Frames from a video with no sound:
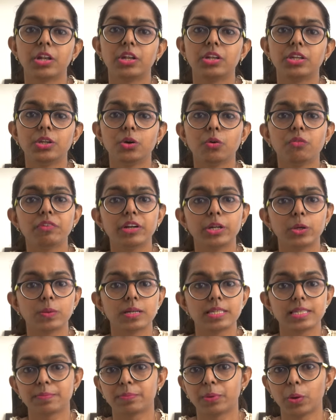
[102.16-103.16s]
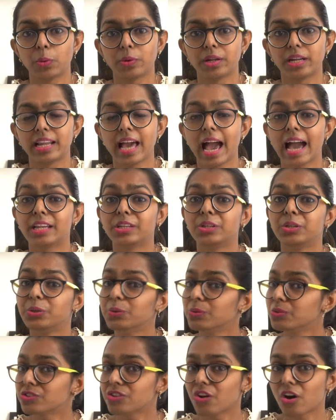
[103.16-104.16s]
a new video is uploaded and
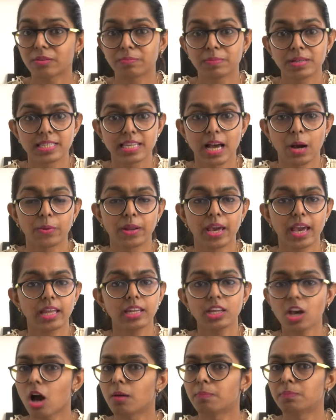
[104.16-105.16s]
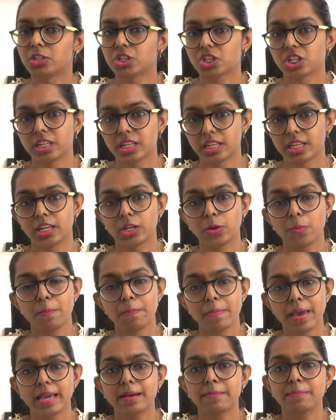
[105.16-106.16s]
you do not miss out any opportunity to
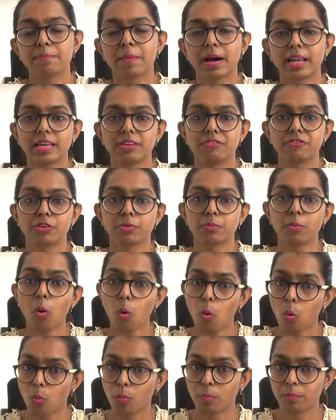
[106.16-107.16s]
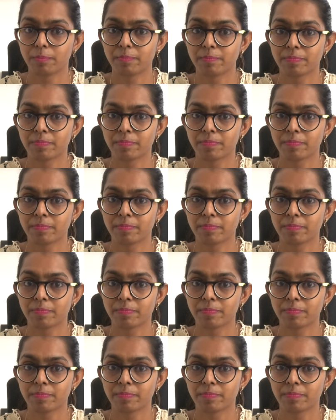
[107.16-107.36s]
make money from home.